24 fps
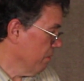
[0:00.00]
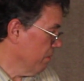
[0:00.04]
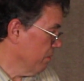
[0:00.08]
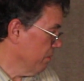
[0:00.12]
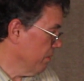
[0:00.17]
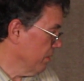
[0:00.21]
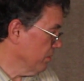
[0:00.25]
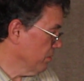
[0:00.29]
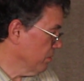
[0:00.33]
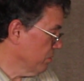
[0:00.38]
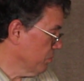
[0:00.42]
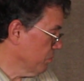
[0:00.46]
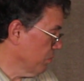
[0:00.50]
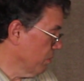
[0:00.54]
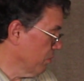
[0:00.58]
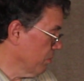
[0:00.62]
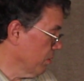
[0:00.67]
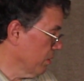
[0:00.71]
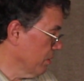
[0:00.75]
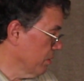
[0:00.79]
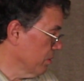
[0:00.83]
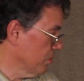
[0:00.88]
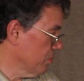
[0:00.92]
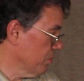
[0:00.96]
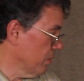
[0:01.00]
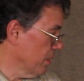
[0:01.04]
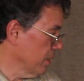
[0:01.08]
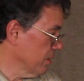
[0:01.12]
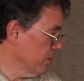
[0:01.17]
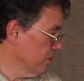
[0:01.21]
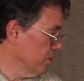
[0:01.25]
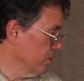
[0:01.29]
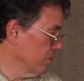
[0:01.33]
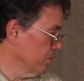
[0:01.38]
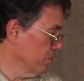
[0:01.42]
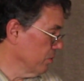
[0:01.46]
this is what we're going to
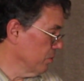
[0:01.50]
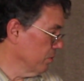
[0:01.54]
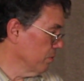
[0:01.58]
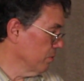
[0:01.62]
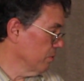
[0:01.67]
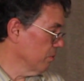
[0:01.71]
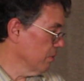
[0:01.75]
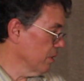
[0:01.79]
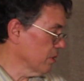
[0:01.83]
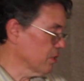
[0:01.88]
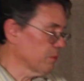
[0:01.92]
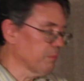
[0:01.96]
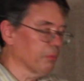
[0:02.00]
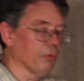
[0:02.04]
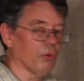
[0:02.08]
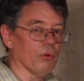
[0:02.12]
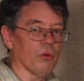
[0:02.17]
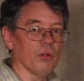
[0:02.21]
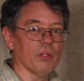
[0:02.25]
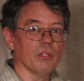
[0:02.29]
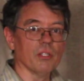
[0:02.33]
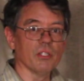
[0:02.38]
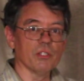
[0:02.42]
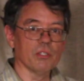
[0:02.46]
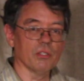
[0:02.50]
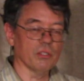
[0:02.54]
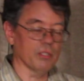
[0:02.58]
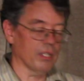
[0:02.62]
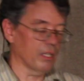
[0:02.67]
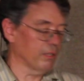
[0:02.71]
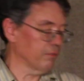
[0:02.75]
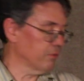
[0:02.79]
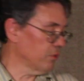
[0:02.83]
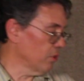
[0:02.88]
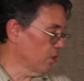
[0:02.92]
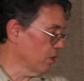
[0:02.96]
try to explore in this
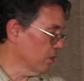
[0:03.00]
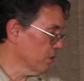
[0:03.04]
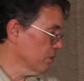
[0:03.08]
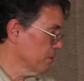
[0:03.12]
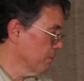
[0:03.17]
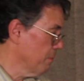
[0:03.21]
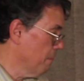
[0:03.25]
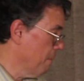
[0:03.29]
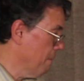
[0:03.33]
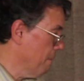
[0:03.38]
set of talks.